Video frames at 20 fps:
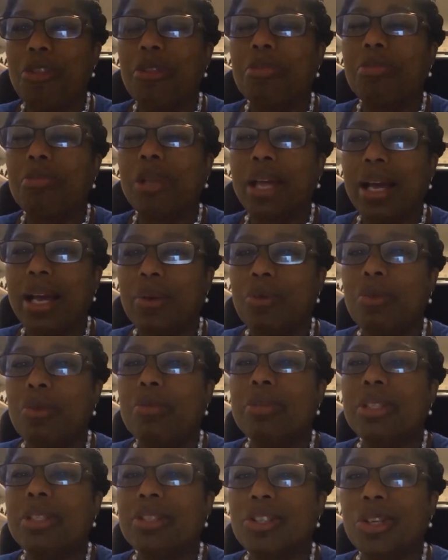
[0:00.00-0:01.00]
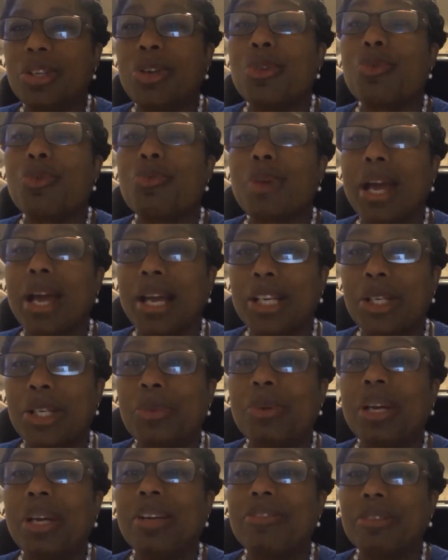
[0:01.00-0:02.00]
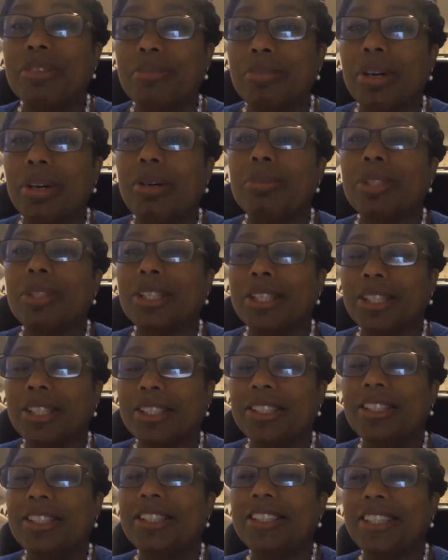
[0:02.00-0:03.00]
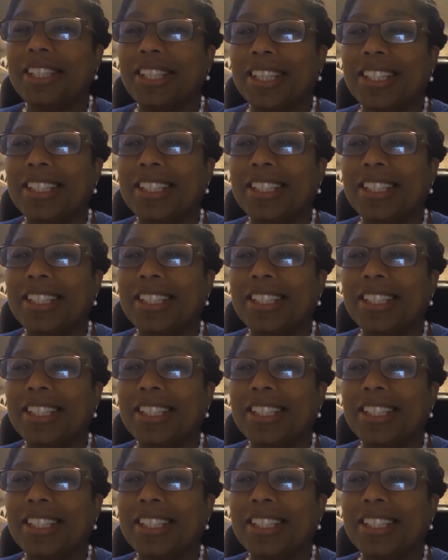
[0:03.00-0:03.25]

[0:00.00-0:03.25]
Black woman to graduate from Palmer College, yes.